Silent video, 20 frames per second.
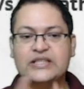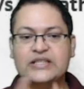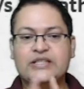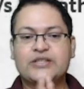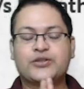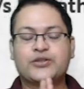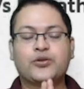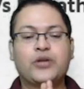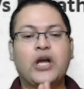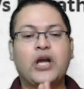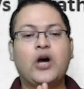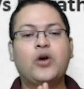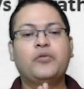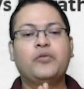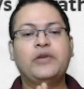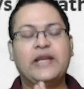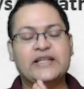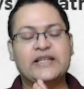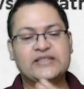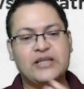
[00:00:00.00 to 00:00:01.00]
So now
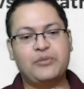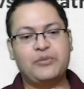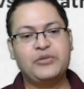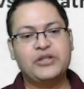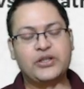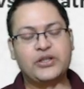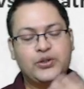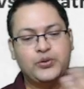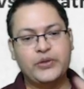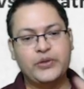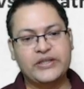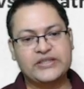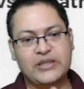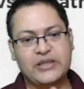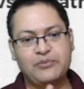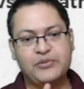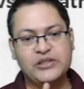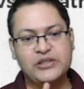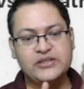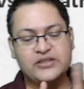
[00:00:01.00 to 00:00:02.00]
we'll examine the two
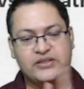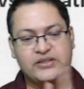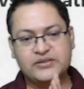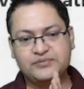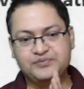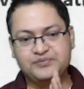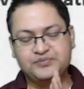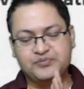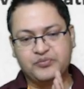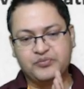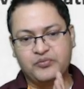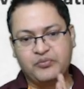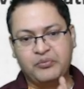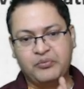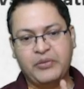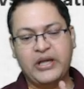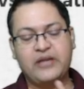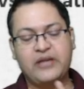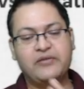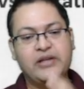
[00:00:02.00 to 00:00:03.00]
examples.
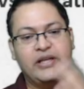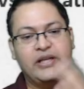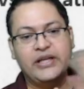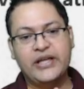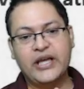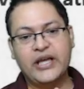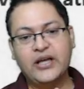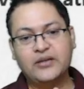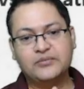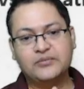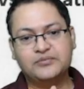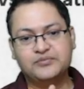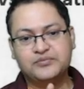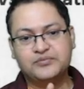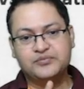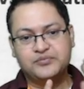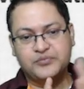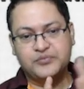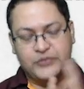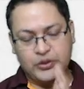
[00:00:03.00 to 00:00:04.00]
Medieval India.
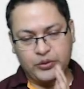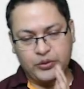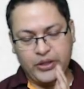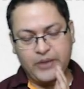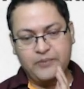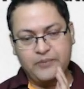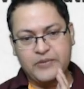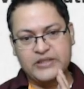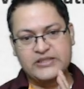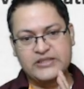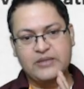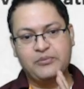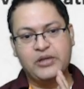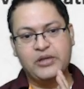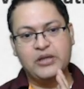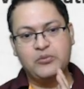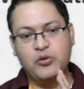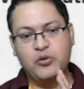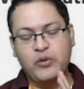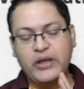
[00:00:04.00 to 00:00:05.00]
Okay, example
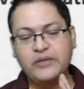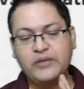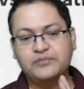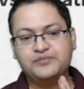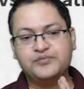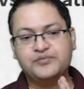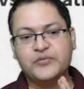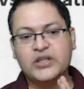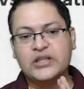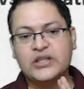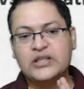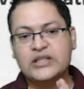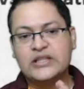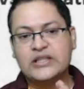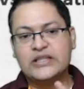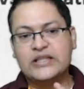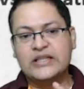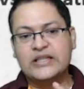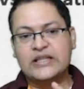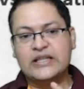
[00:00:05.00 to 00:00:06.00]
number one.
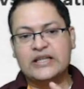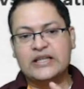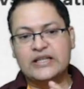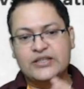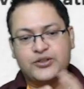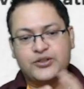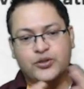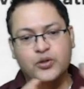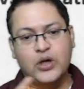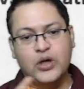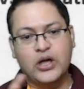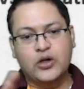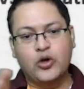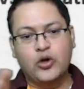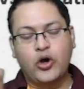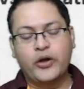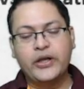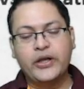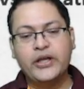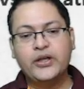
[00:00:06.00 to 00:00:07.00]
So,
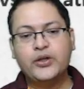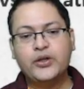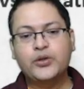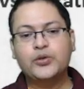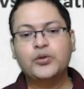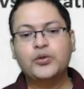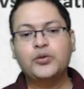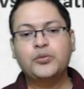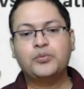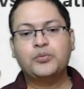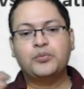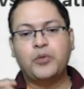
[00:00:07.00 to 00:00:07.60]
according to